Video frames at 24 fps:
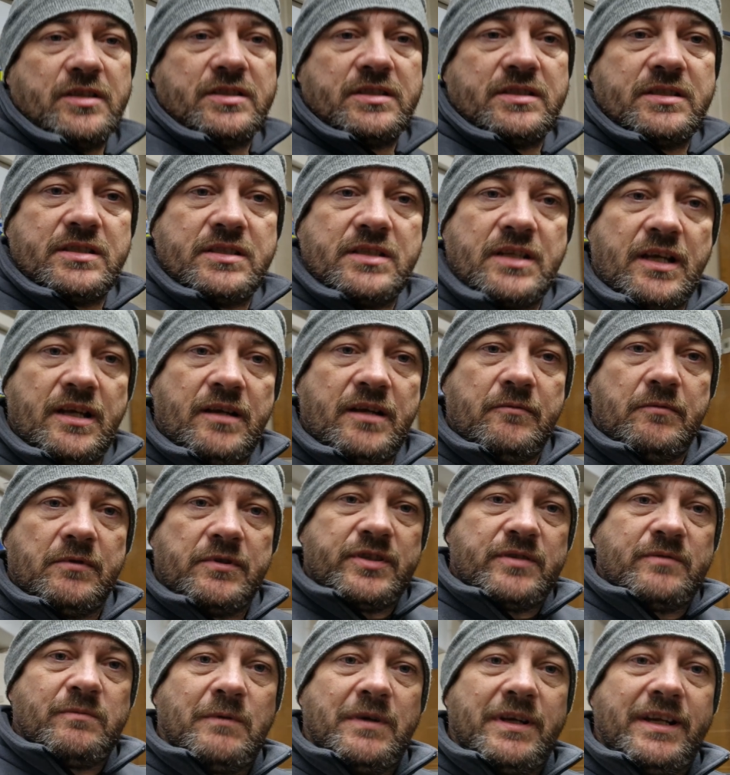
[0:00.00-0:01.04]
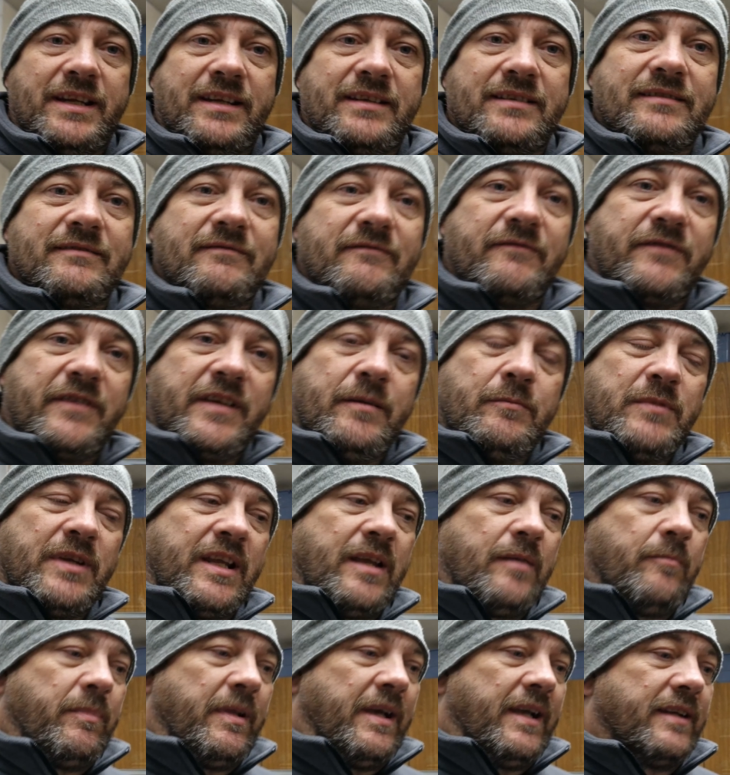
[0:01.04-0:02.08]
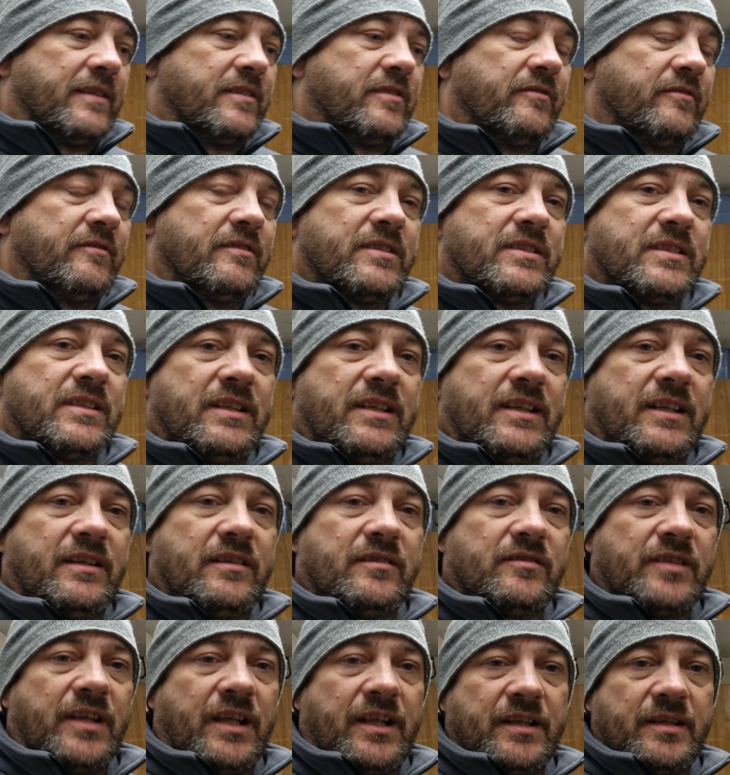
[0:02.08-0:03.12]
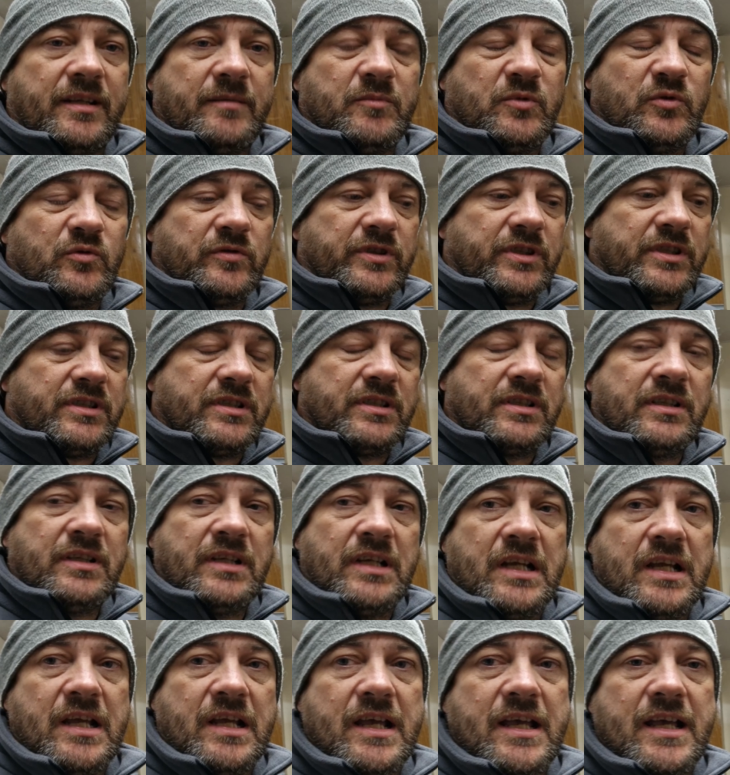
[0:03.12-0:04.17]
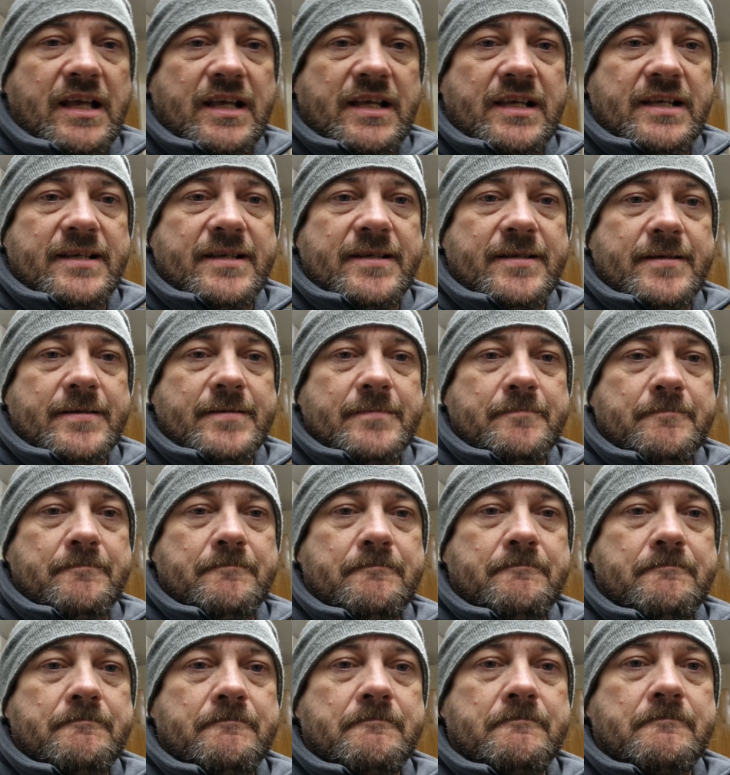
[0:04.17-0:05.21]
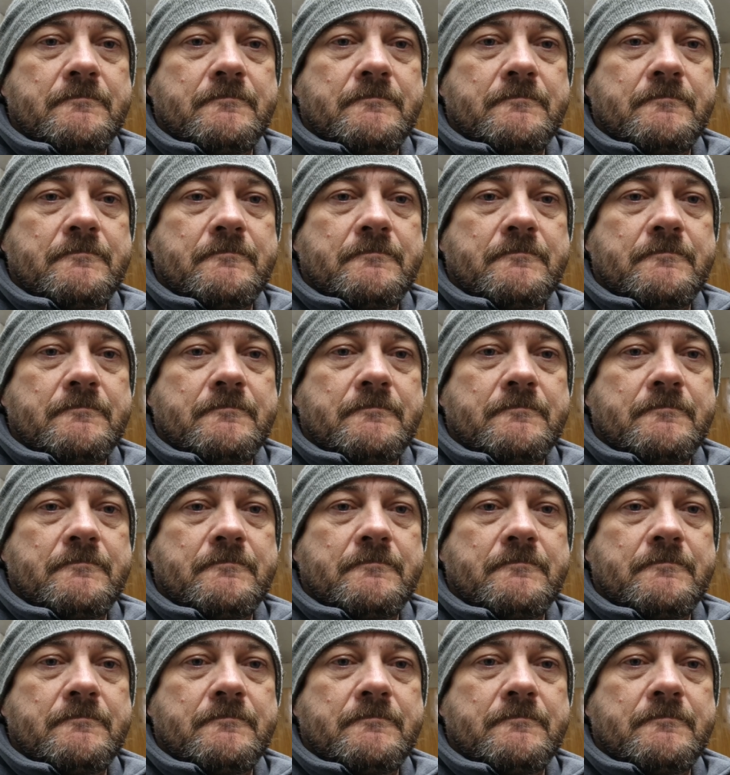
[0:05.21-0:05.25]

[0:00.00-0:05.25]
so we'll just wait for him to get back to us and then I'll get them ordered um,